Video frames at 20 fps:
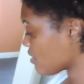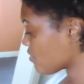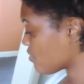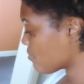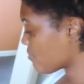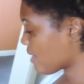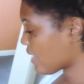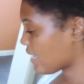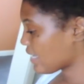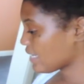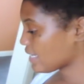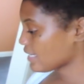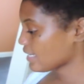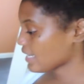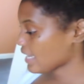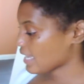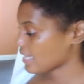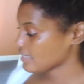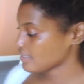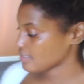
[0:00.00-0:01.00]

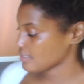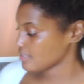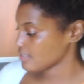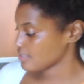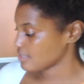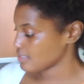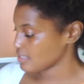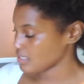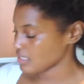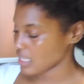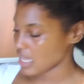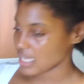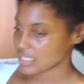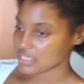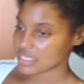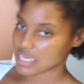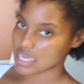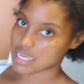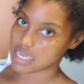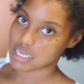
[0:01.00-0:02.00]
aromatic kind of
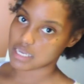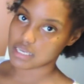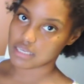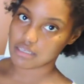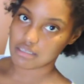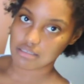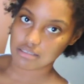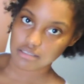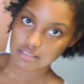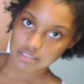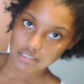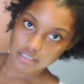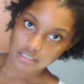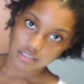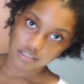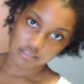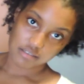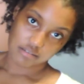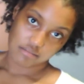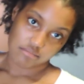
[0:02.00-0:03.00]
latte
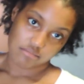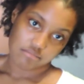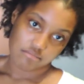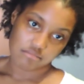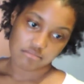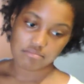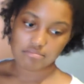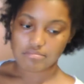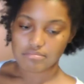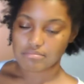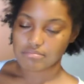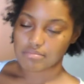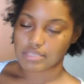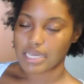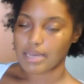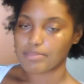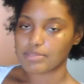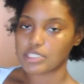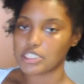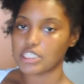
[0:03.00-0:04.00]

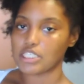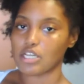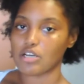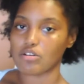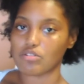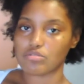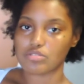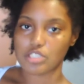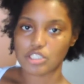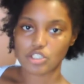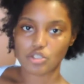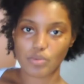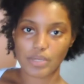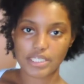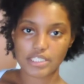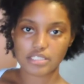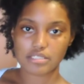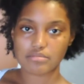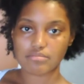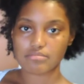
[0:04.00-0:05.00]
cappuccino
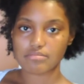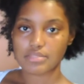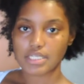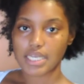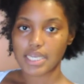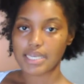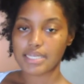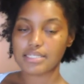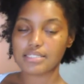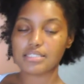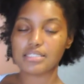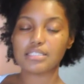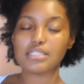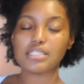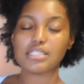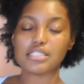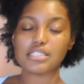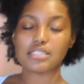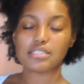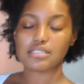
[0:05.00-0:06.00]
situation. It's
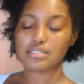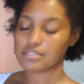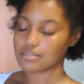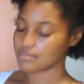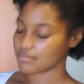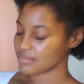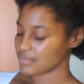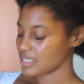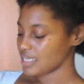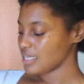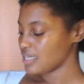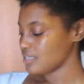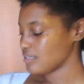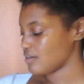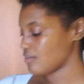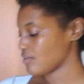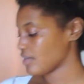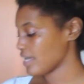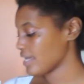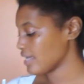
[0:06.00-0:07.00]
delicious.
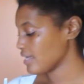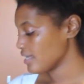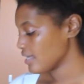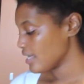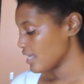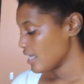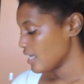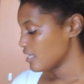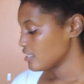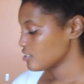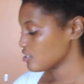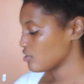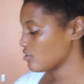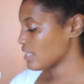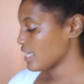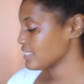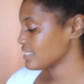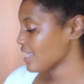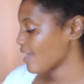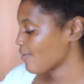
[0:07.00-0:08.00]
Okay,
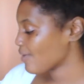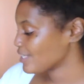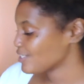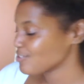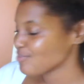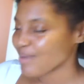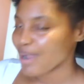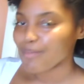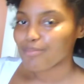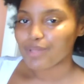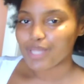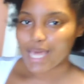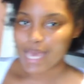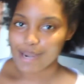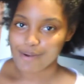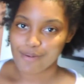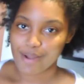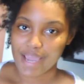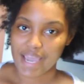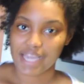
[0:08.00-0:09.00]
so that's how I do my
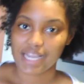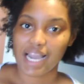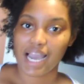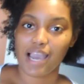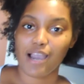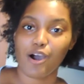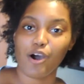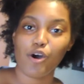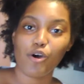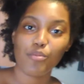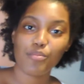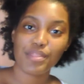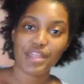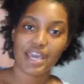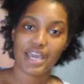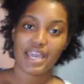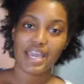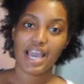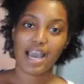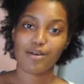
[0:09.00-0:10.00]
Bladderwrack. I hope
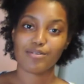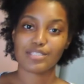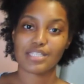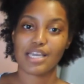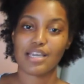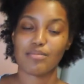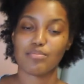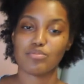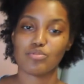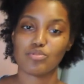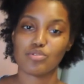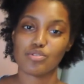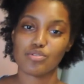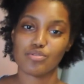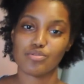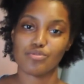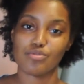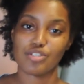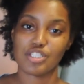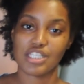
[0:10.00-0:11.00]
that I was able
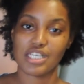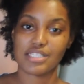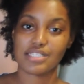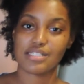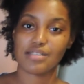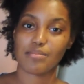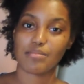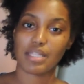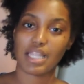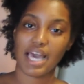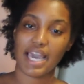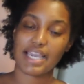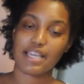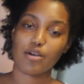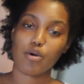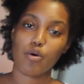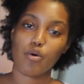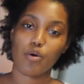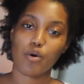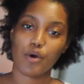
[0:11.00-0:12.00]
to shed some
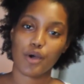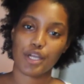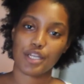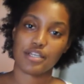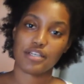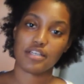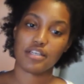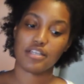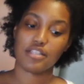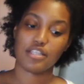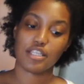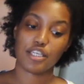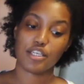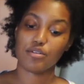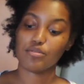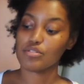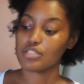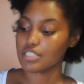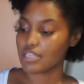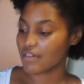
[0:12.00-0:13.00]
light on the
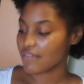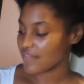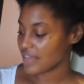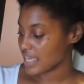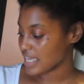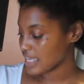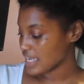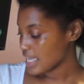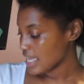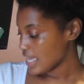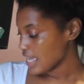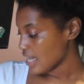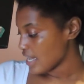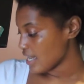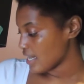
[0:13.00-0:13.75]
use of it,